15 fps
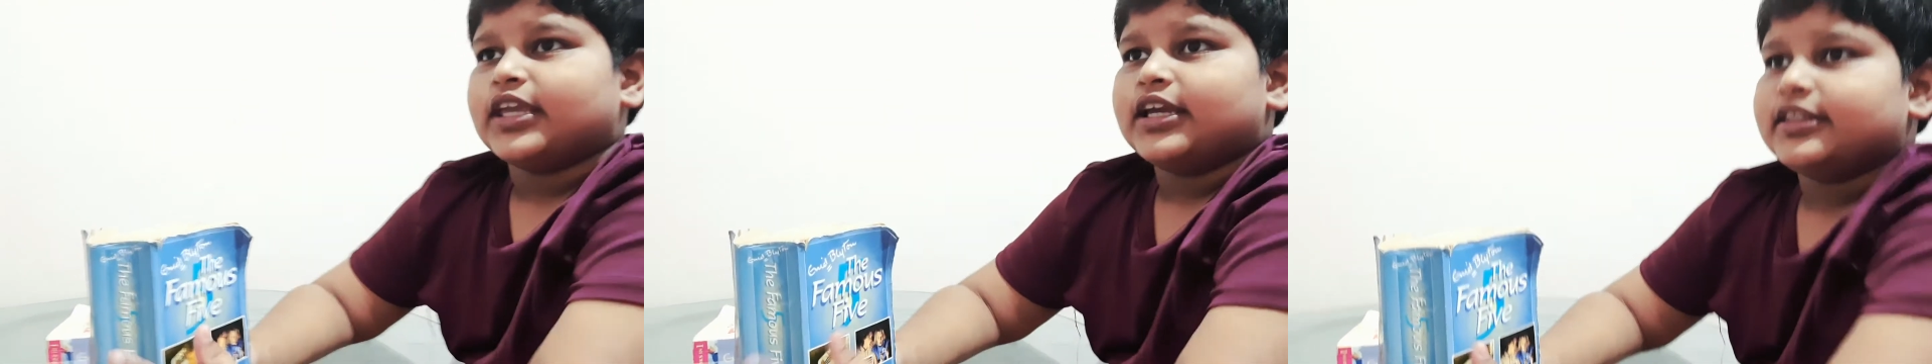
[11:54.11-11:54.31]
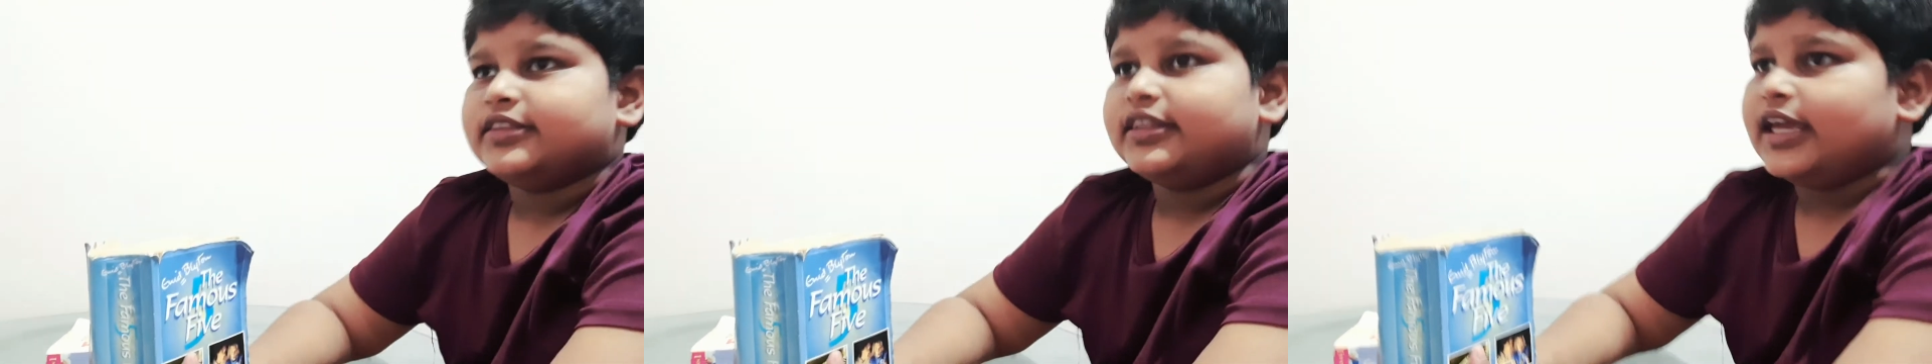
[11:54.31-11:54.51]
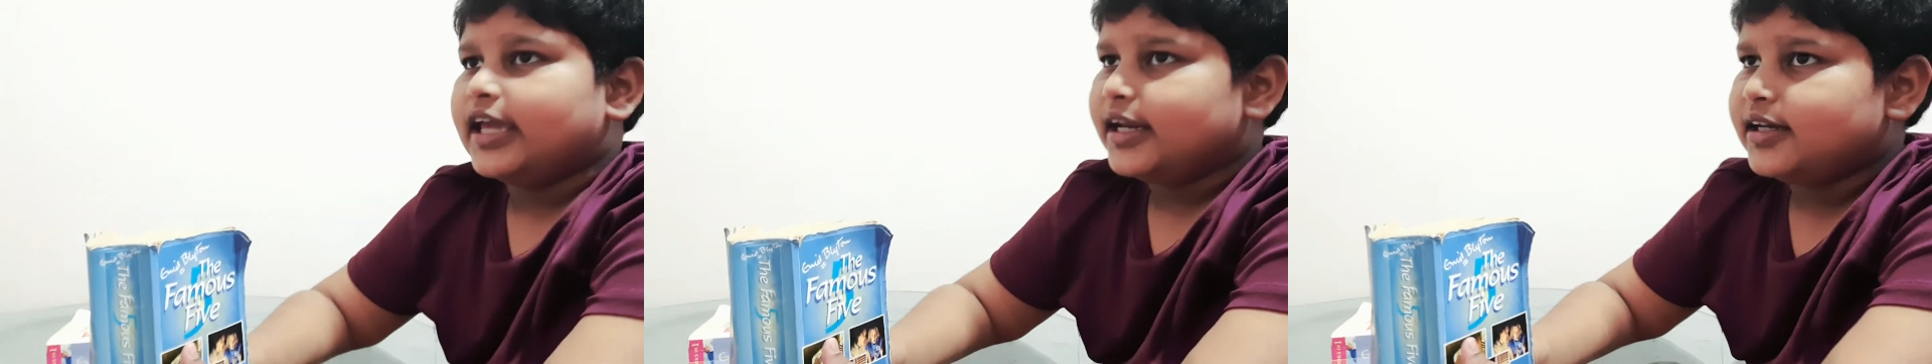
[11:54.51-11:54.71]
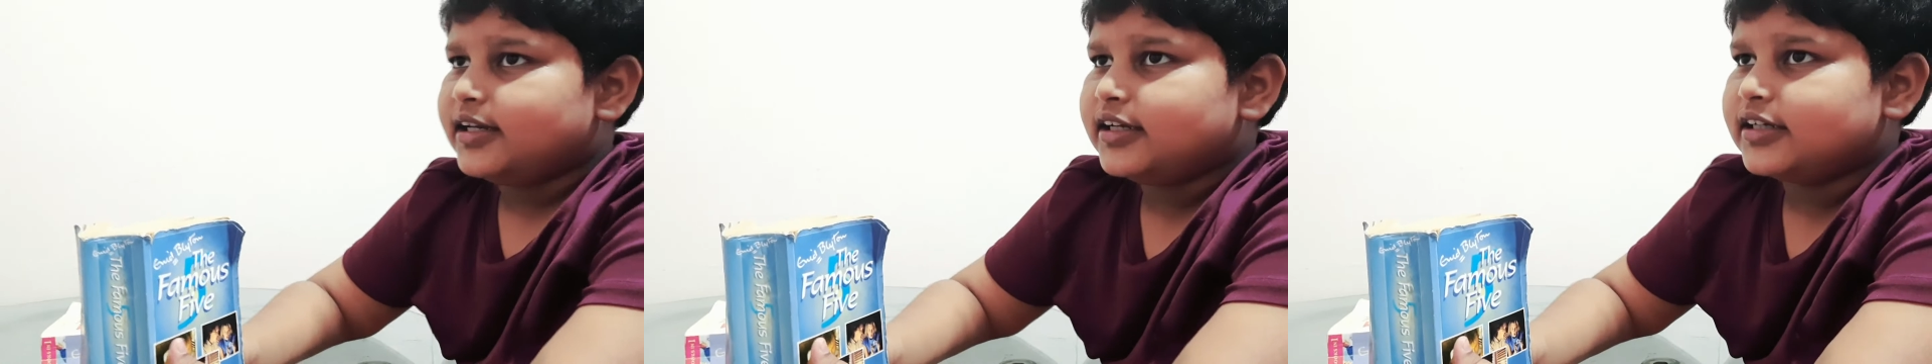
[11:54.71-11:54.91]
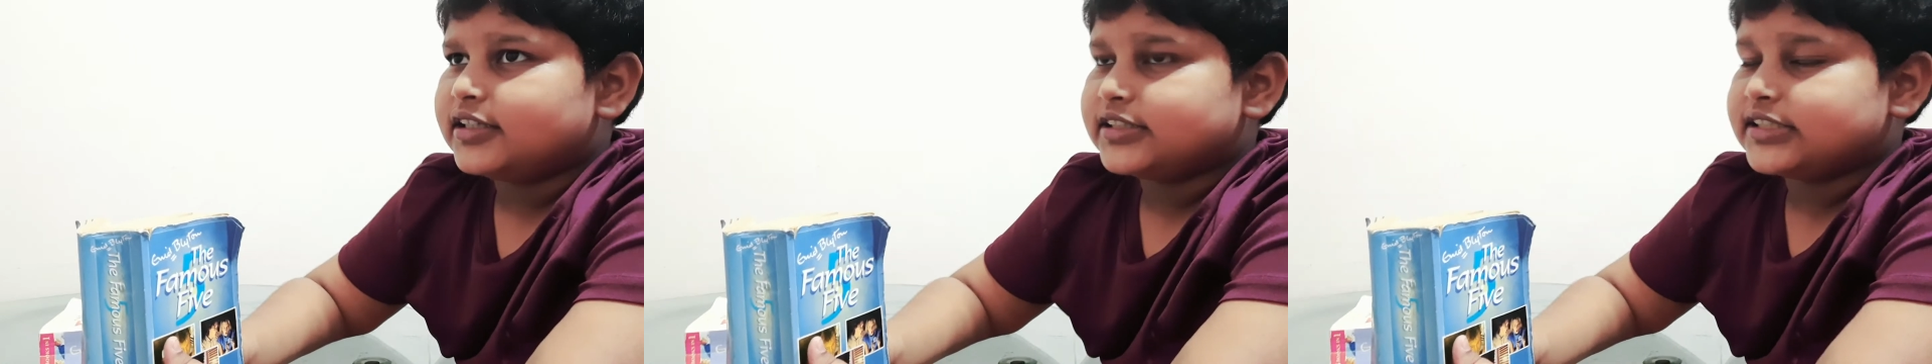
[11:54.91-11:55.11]

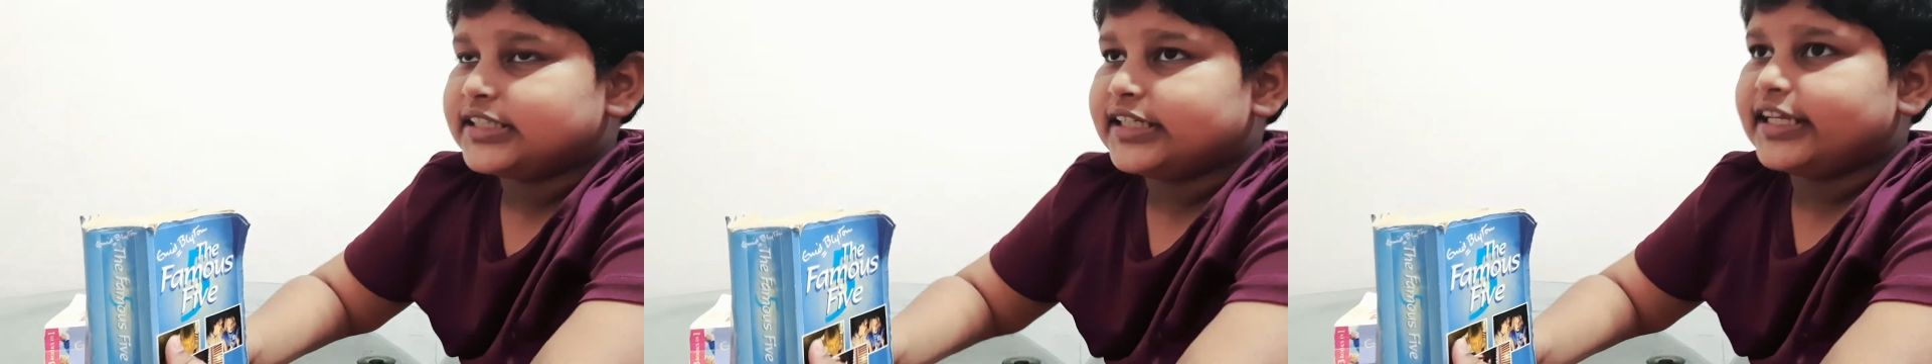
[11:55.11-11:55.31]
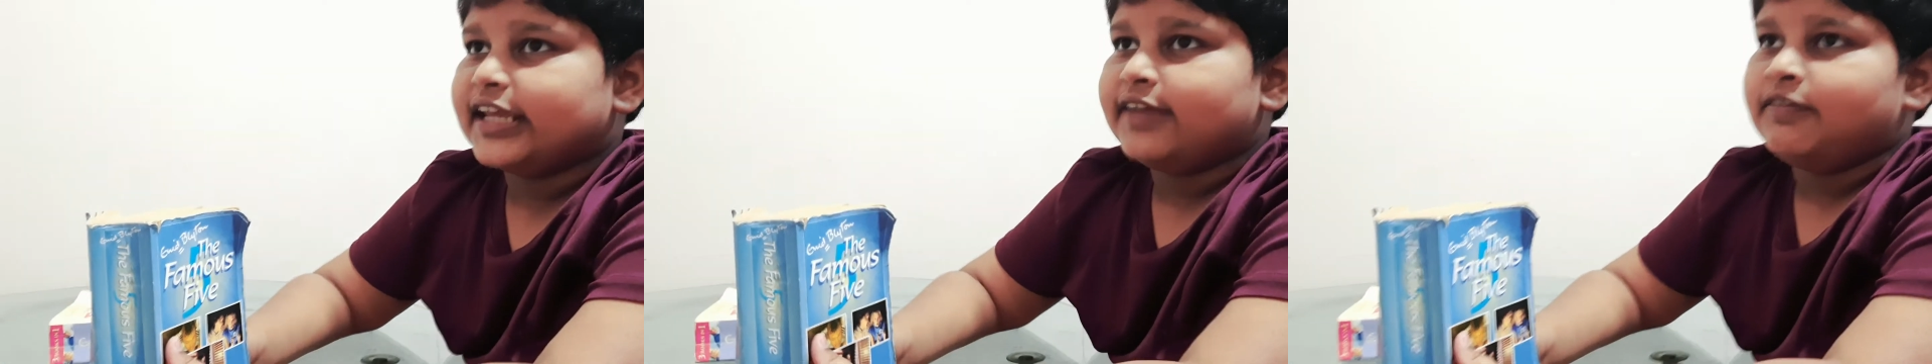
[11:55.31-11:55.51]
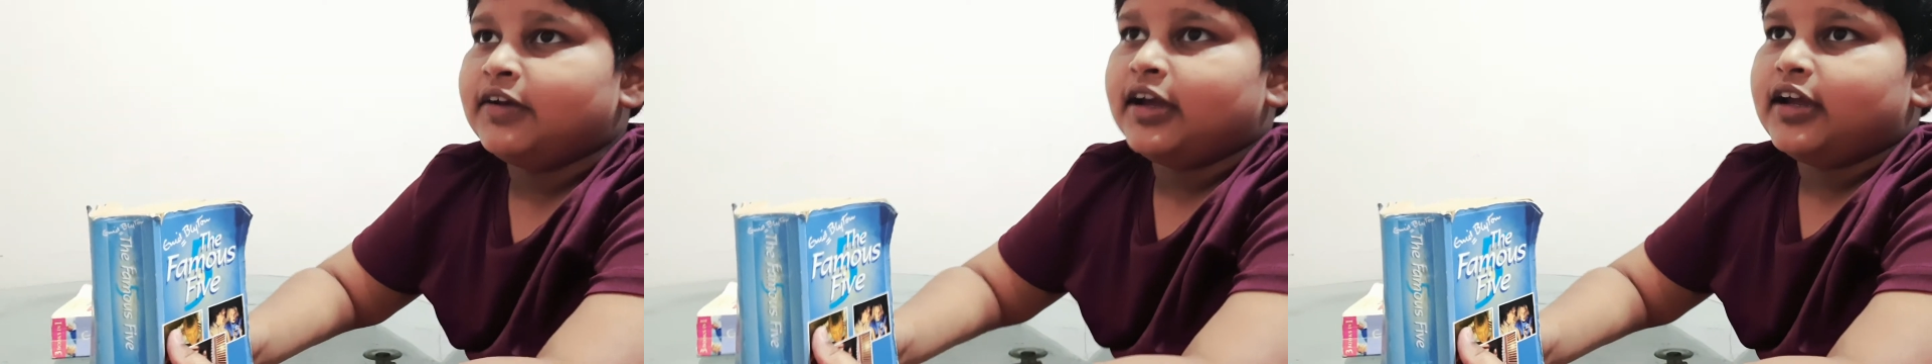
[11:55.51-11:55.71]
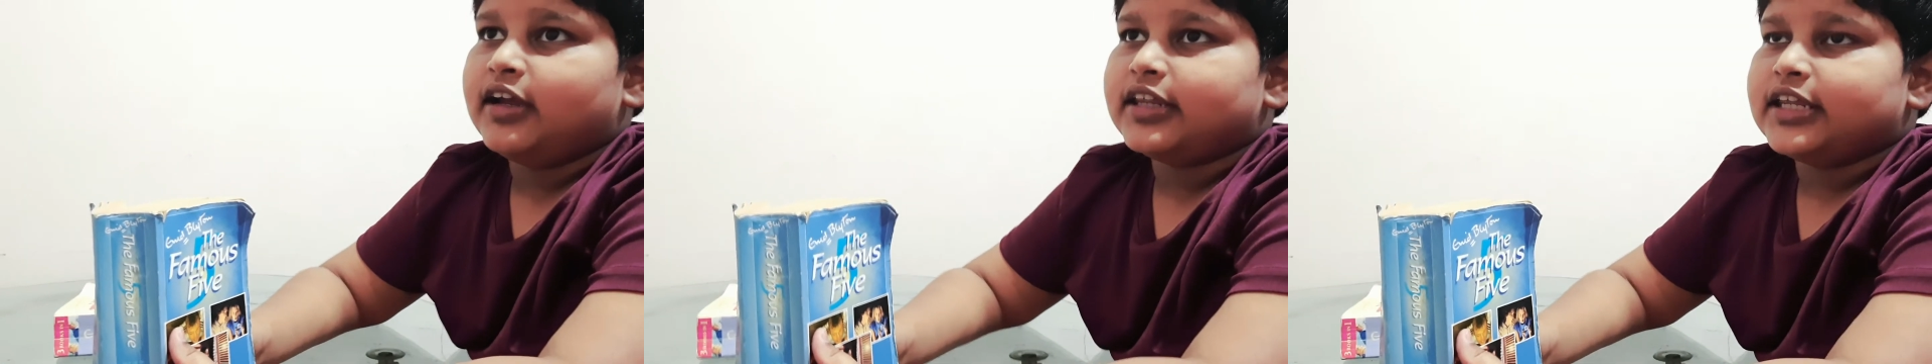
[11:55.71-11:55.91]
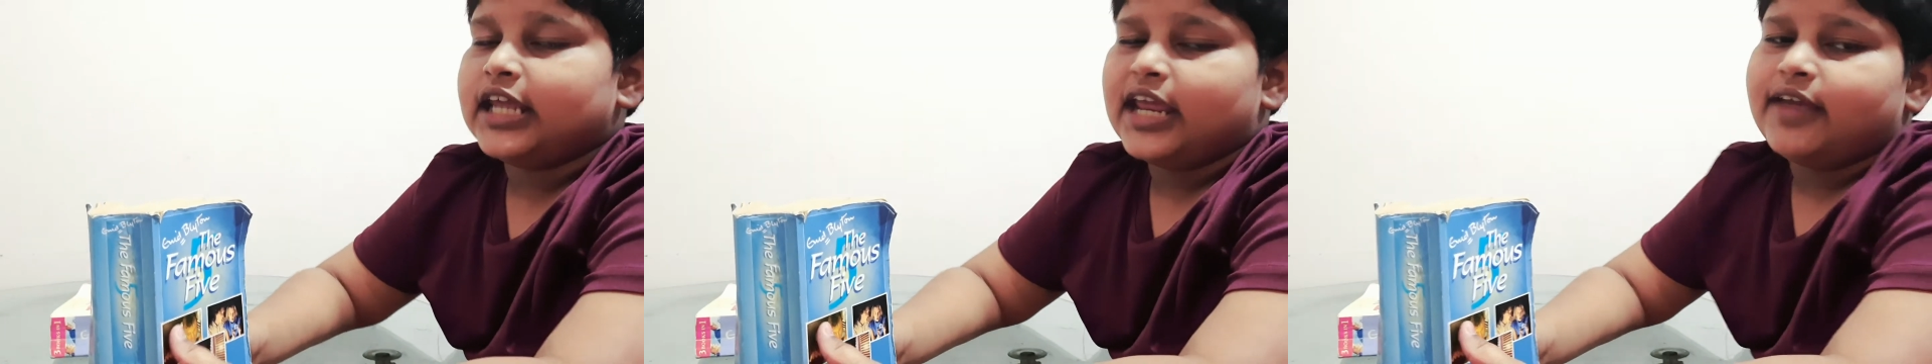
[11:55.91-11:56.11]
Then she gave
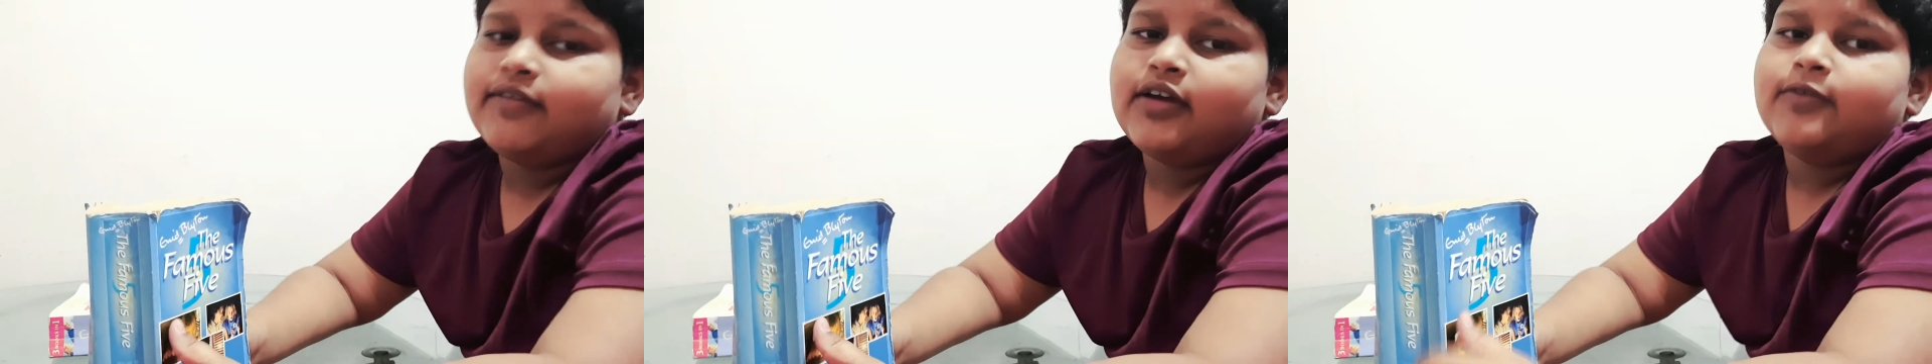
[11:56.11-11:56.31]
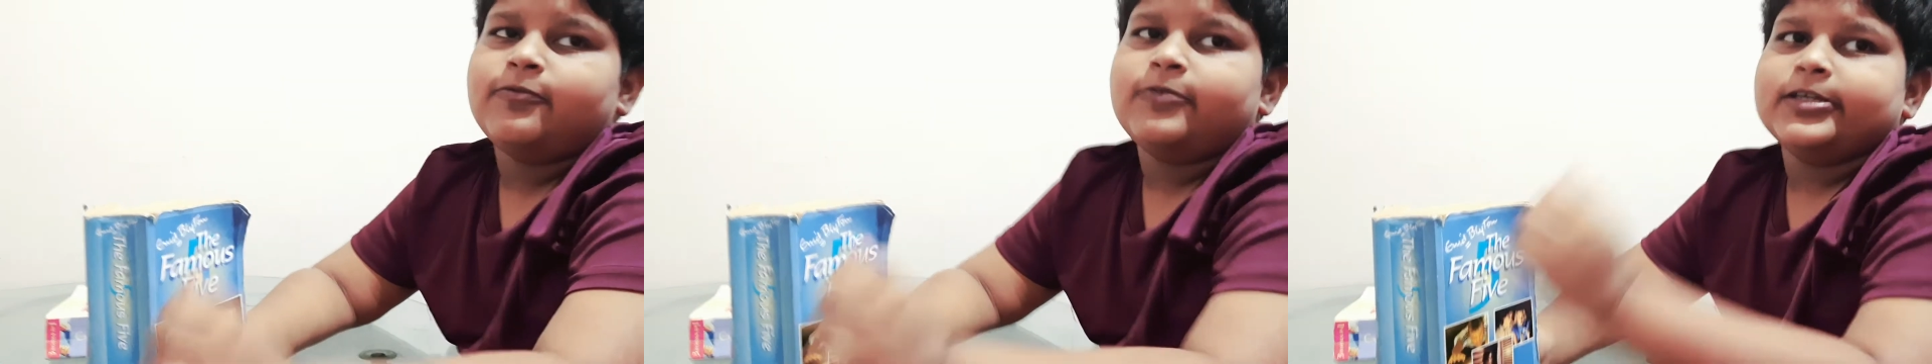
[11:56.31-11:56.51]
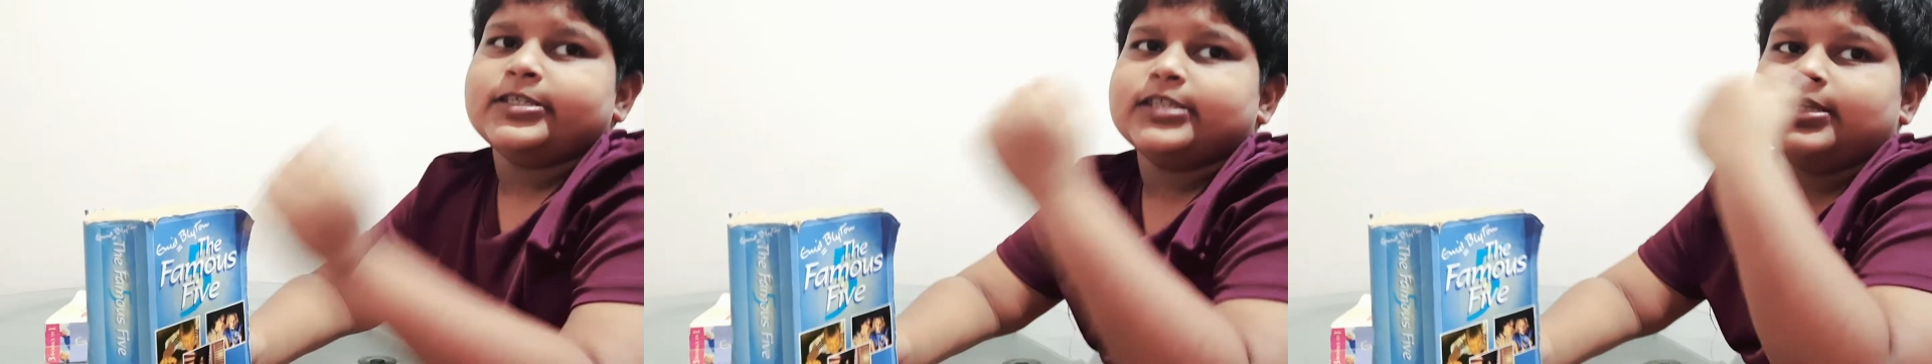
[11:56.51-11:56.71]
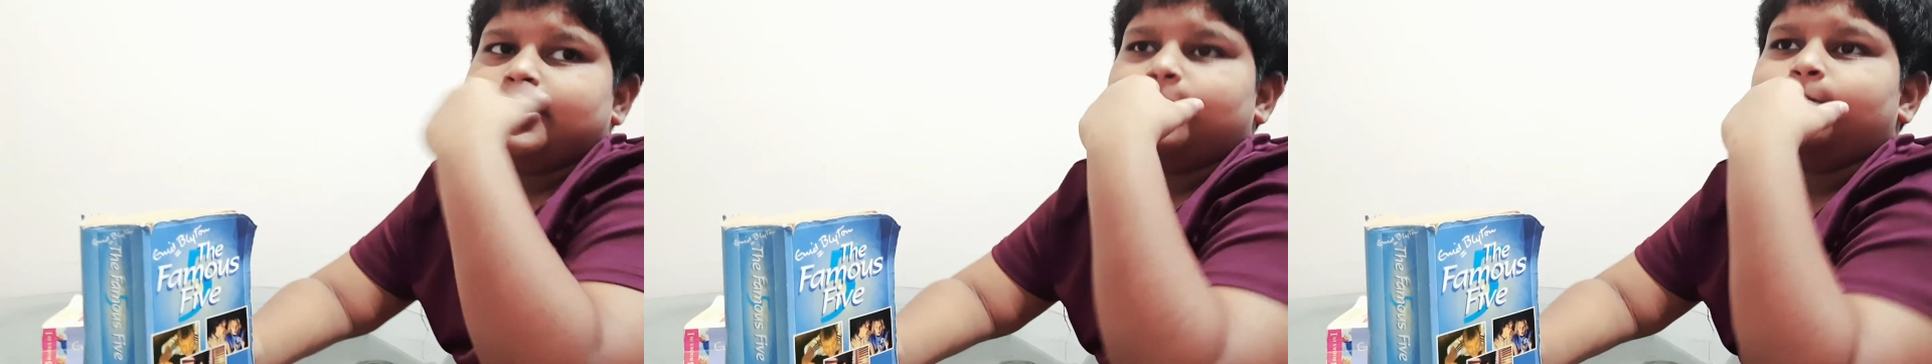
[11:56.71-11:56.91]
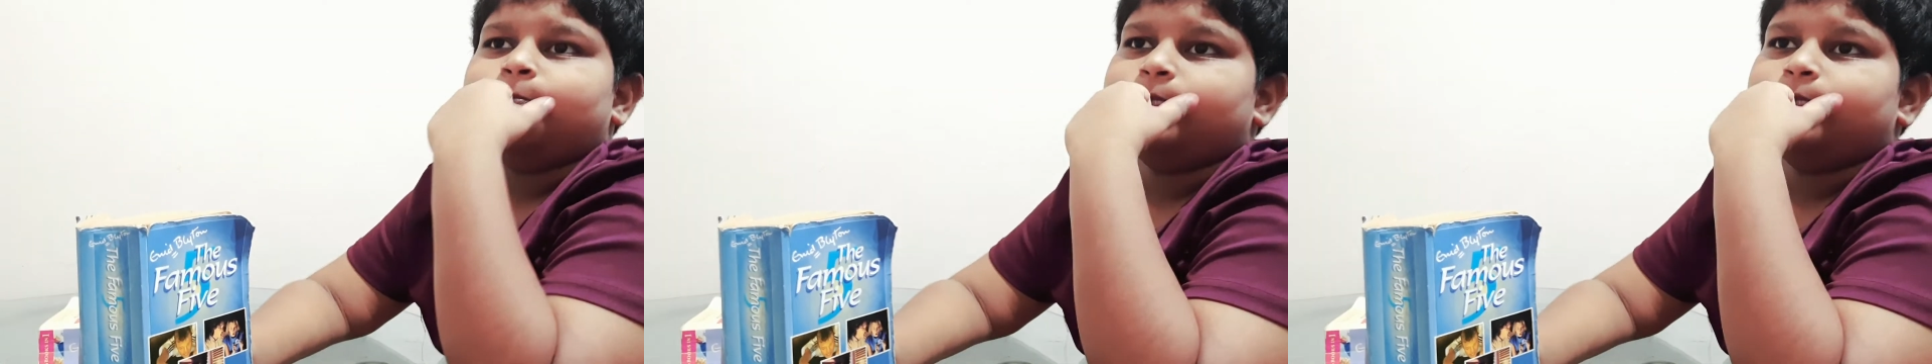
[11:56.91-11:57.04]
a whistle.